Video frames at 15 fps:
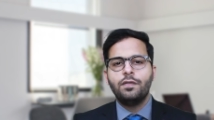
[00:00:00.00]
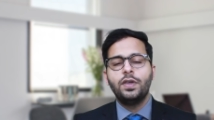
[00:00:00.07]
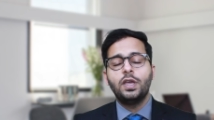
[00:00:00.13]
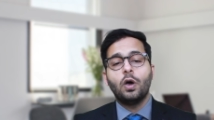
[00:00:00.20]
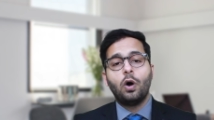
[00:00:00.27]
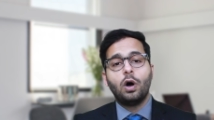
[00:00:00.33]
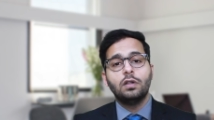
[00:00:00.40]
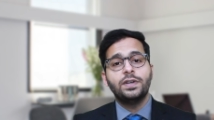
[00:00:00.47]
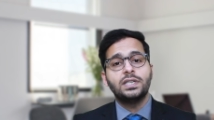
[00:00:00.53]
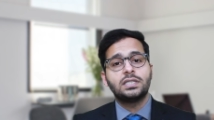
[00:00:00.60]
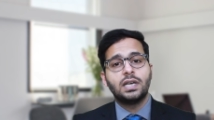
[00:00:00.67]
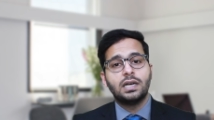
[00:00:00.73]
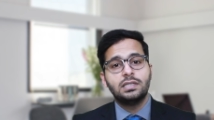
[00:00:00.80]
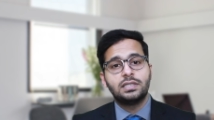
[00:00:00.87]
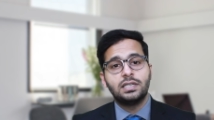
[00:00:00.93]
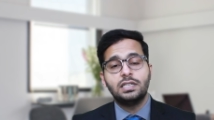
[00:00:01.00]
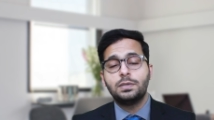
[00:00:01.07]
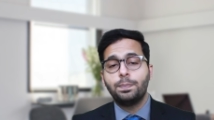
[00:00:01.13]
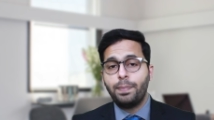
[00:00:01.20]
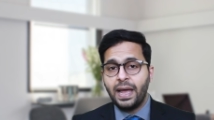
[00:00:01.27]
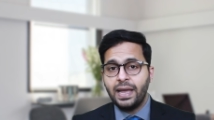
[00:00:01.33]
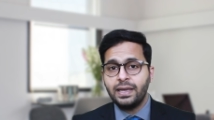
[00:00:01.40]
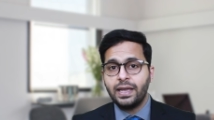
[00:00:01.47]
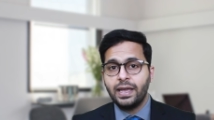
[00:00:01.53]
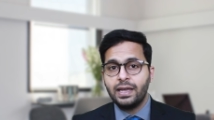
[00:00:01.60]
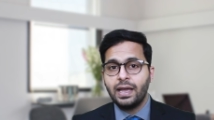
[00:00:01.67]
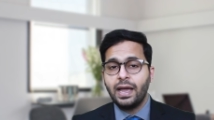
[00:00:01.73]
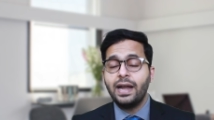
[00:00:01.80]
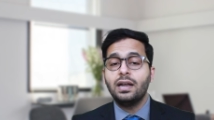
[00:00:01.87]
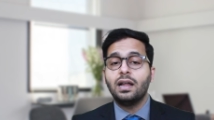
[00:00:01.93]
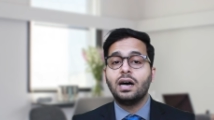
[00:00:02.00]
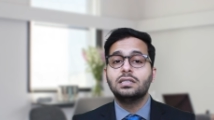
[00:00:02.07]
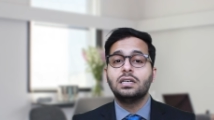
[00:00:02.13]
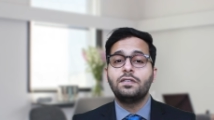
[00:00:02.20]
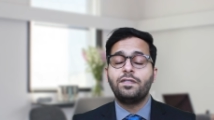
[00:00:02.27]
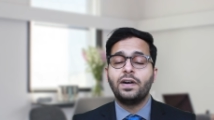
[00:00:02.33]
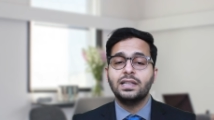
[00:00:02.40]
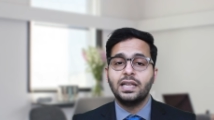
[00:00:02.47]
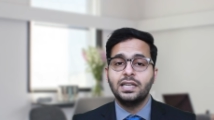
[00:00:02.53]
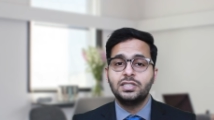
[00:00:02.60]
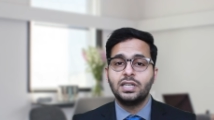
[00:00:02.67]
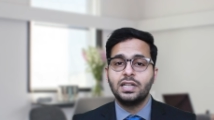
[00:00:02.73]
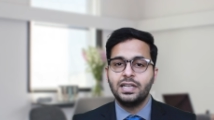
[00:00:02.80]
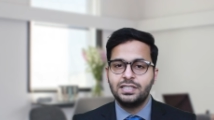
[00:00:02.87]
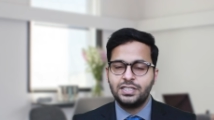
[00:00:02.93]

we always consult banking and other financial